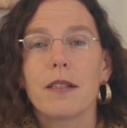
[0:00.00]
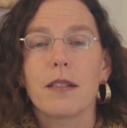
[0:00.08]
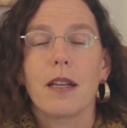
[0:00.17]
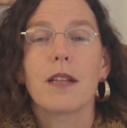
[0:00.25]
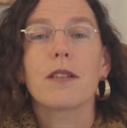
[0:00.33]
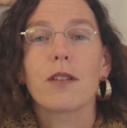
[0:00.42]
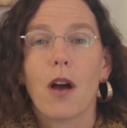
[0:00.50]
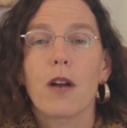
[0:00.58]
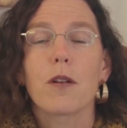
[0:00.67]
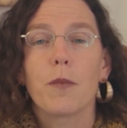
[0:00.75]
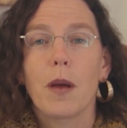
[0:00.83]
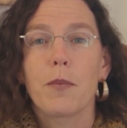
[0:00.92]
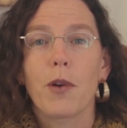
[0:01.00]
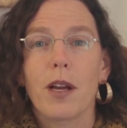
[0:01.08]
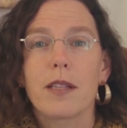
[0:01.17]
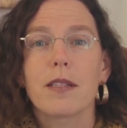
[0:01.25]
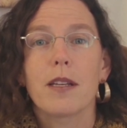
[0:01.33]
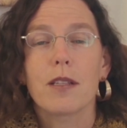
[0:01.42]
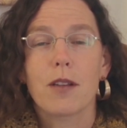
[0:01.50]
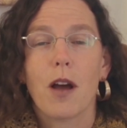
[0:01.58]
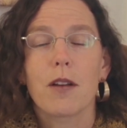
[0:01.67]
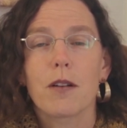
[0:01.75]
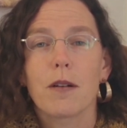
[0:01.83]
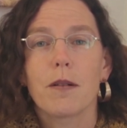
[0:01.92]
that it's not your membranes, that it's
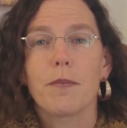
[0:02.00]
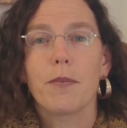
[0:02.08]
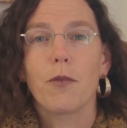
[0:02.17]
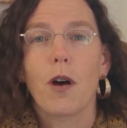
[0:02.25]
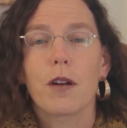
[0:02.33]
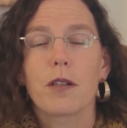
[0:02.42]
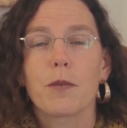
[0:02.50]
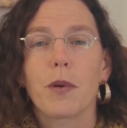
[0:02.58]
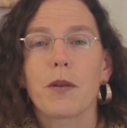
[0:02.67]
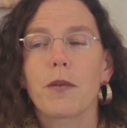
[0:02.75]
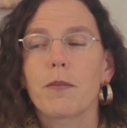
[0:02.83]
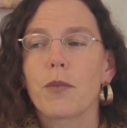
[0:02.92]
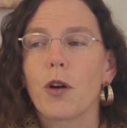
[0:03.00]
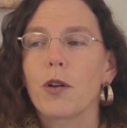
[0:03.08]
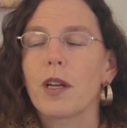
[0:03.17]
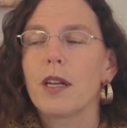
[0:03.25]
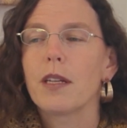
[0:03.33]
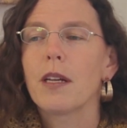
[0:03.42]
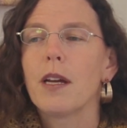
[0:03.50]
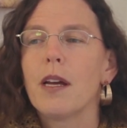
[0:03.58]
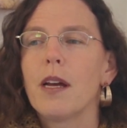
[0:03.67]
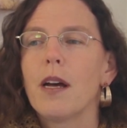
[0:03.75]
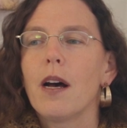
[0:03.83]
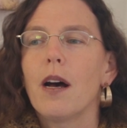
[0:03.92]
not your waters being broken.
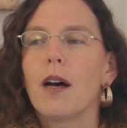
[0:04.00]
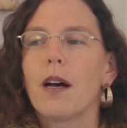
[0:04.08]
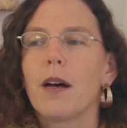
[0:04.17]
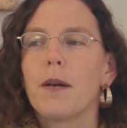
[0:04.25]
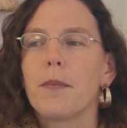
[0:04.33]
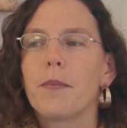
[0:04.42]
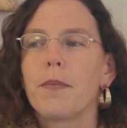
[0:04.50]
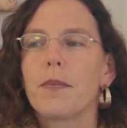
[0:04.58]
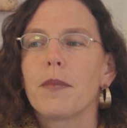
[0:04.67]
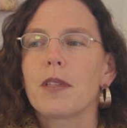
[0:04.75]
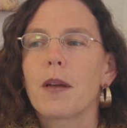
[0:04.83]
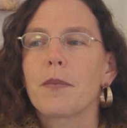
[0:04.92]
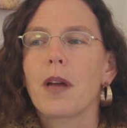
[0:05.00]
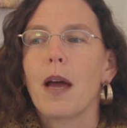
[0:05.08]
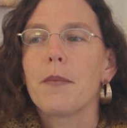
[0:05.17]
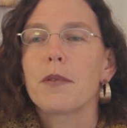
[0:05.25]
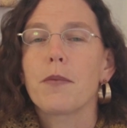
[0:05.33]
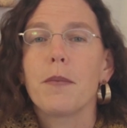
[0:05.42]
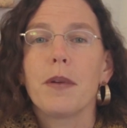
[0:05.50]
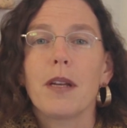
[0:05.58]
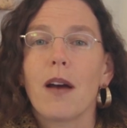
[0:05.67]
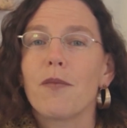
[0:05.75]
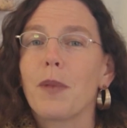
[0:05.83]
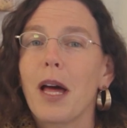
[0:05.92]
Sometimes women
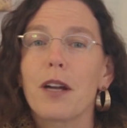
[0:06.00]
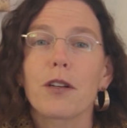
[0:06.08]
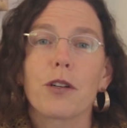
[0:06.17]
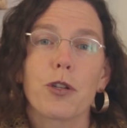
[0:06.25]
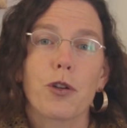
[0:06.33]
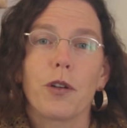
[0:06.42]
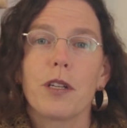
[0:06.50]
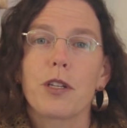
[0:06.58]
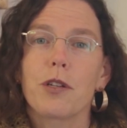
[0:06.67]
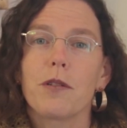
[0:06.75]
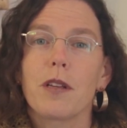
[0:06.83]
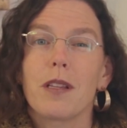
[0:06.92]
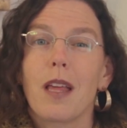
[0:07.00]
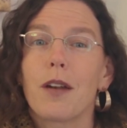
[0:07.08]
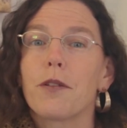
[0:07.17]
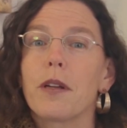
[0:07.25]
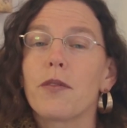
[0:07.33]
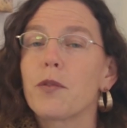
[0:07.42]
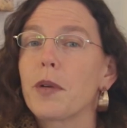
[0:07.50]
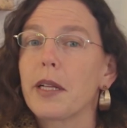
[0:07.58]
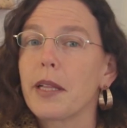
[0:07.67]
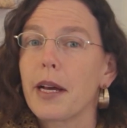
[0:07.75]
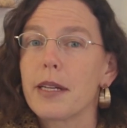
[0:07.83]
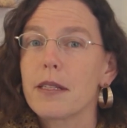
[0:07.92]
have bladder control issues that they don't even
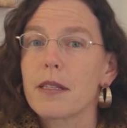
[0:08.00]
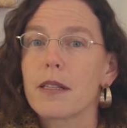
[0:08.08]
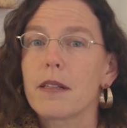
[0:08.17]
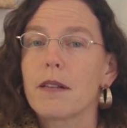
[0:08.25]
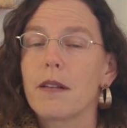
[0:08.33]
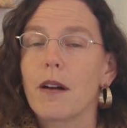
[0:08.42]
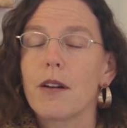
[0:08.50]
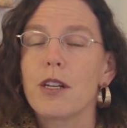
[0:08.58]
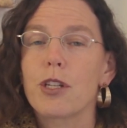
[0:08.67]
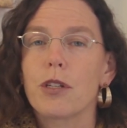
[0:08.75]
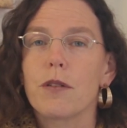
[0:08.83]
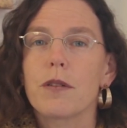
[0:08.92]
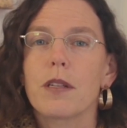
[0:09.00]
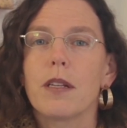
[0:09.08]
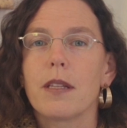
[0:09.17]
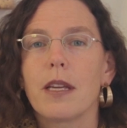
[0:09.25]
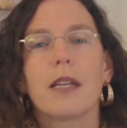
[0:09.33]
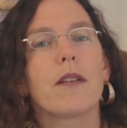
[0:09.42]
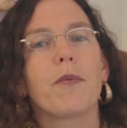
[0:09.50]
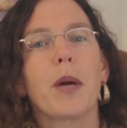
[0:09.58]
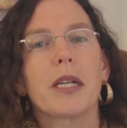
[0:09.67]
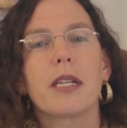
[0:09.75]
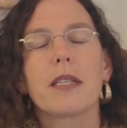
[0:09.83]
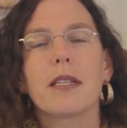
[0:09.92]
realize are issues in the end of
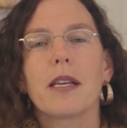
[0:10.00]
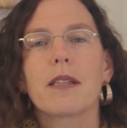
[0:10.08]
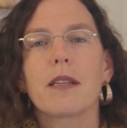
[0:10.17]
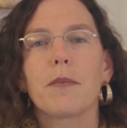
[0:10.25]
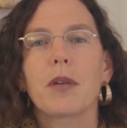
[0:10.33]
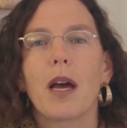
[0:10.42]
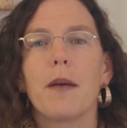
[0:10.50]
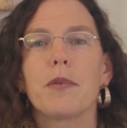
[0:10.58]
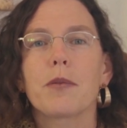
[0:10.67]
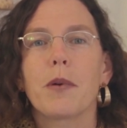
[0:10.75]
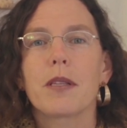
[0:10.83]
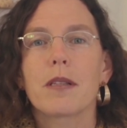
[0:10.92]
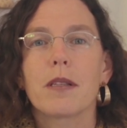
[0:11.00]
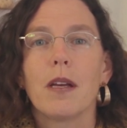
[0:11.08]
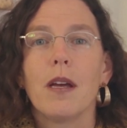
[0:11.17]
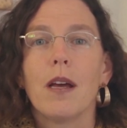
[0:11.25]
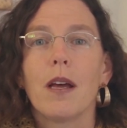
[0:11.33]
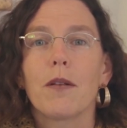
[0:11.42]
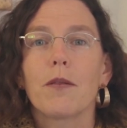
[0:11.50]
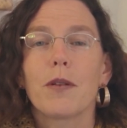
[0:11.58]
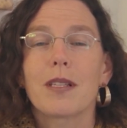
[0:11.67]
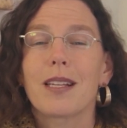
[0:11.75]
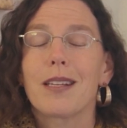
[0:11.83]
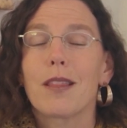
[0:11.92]
pregnancy. And sometimes what's
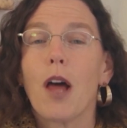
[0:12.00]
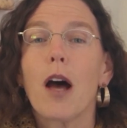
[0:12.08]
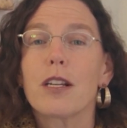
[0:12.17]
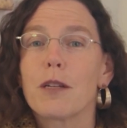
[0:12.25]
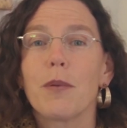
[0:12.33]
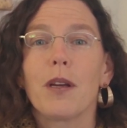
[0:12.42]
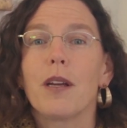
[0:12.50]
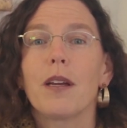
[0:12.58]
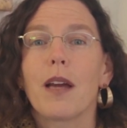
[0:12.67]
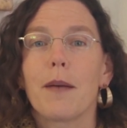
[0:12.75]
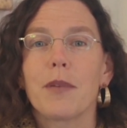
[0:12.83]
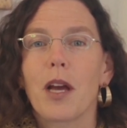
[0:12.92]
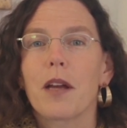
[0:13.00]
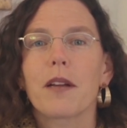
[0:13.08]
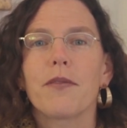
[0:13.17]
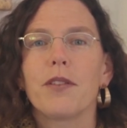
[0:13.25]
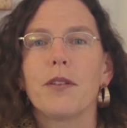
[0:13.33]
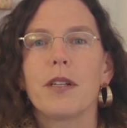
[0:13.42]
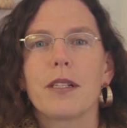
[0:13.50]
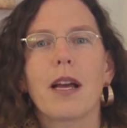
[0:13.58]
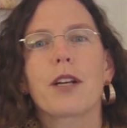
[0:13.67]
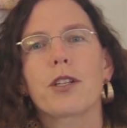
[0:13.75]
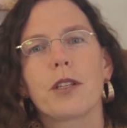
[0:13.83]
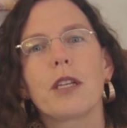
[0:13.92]
thought to be amniotic fluid is
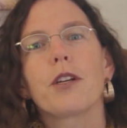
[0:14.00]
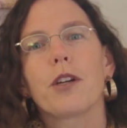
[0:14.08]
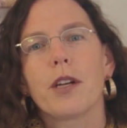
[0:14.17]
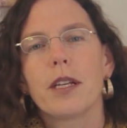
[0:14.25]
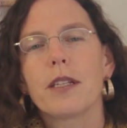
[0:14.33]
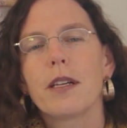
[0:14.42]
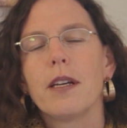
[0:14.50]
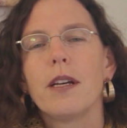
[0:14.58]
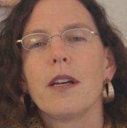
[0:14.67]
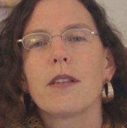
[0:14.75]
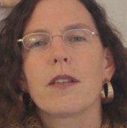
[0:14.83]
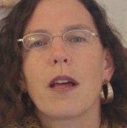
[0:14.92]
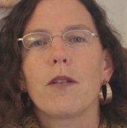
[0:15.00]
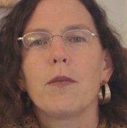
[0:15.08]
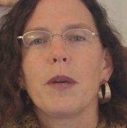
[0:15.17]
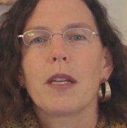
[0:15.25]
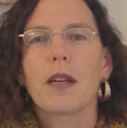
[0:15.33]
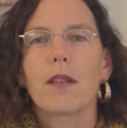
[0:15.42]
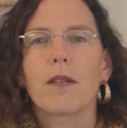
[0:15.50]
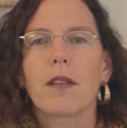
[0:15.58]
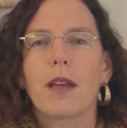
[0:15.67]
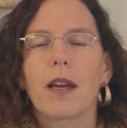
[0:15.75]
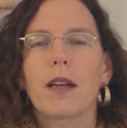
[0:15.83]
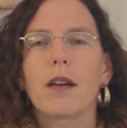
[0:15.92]
actually urine. So that would be another
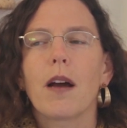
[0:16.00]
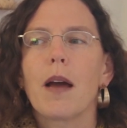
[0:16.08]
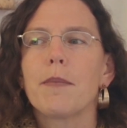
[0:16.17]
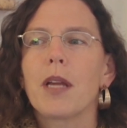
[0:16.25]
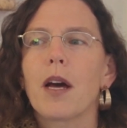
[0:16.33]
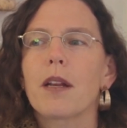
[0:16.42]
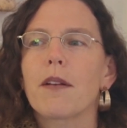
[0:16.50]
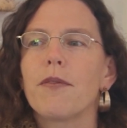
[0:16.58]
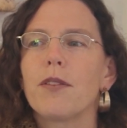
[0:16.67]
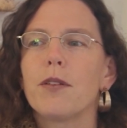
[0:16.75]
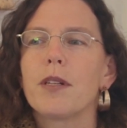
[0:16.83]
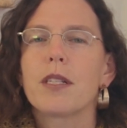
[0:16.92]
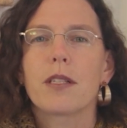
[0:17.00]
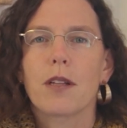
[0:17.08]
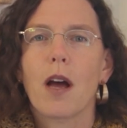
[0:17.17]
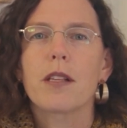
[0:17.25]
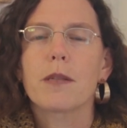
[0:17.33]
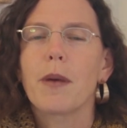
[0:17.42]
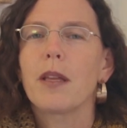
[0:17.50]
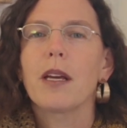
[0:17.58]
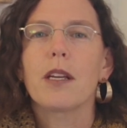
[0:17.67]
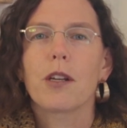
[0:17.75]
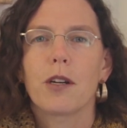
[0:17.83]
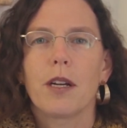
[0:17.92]
thing. Amniotic fluid does not smell
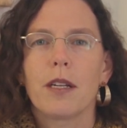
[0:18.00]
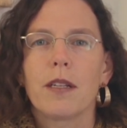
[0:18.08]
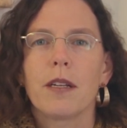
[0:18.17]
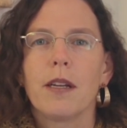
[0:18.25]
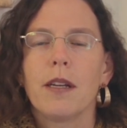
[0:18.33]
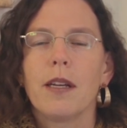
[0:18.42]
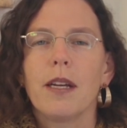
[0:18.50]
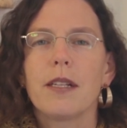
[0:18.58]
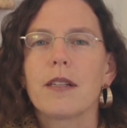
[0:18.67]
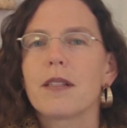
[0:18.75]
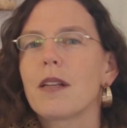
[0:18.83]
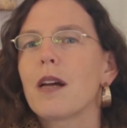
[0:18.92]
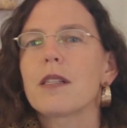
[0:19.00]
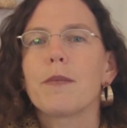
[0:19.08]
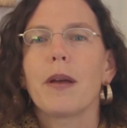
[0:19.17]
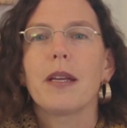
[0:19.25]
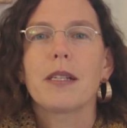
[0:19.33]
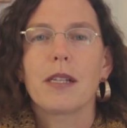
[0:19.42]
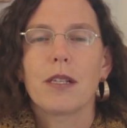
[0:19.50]
like urine. It does not smell like